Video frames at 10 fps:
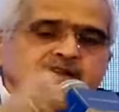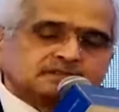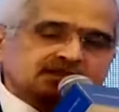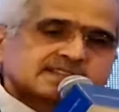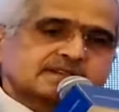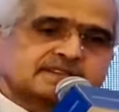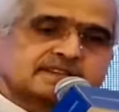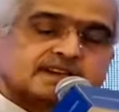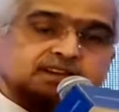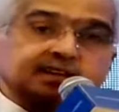vis-a-vis
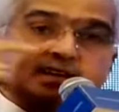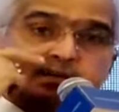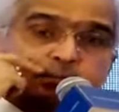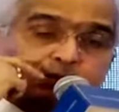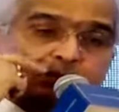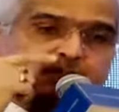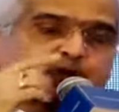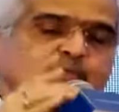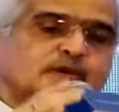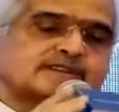the earlier number of
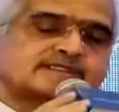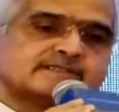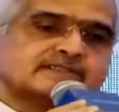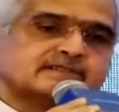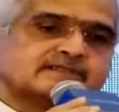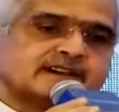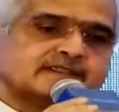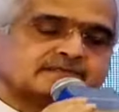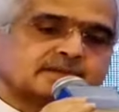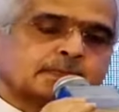
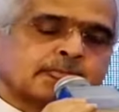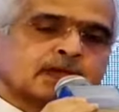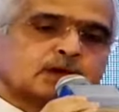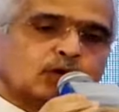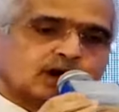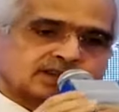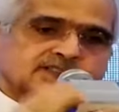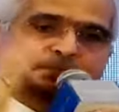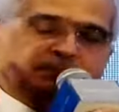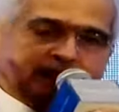4.75,
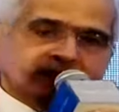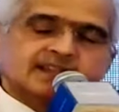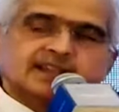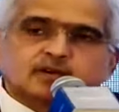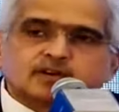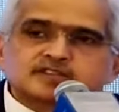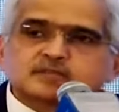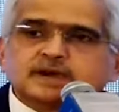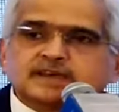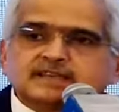was mainly
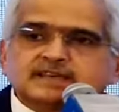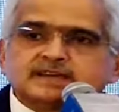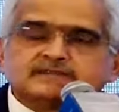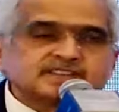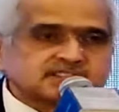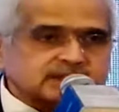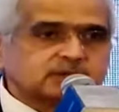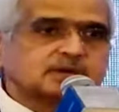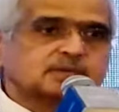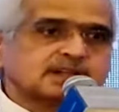caused by the
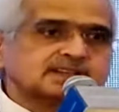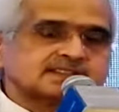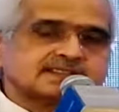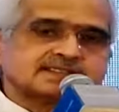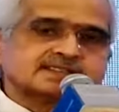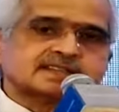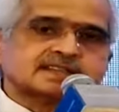vegetable prices.